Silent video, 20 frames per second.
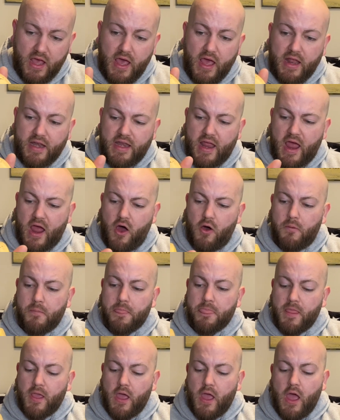Now,
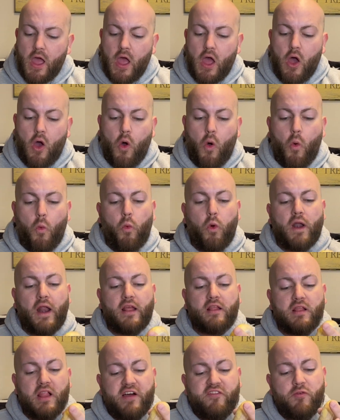what I
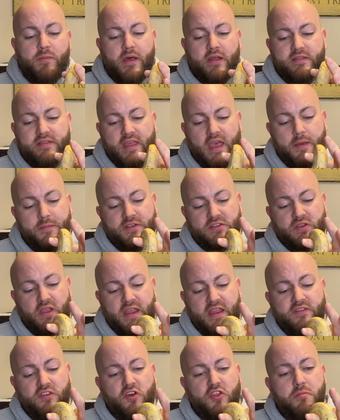love about them is
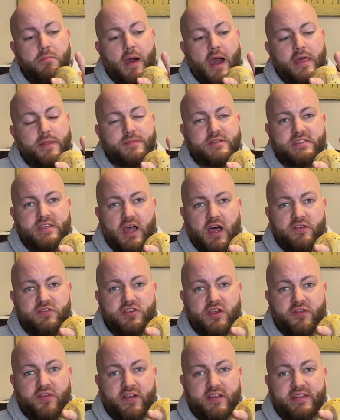even though they're by themselves, they're
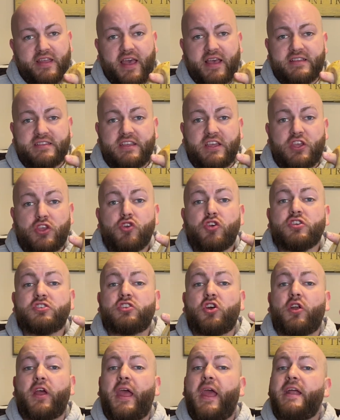fantastic, you can
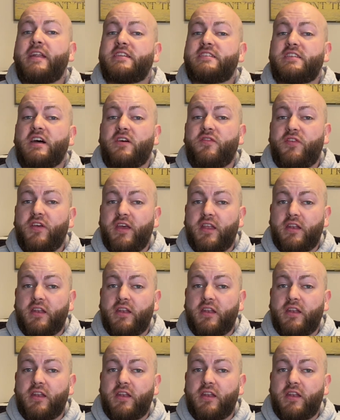start adding stuff in.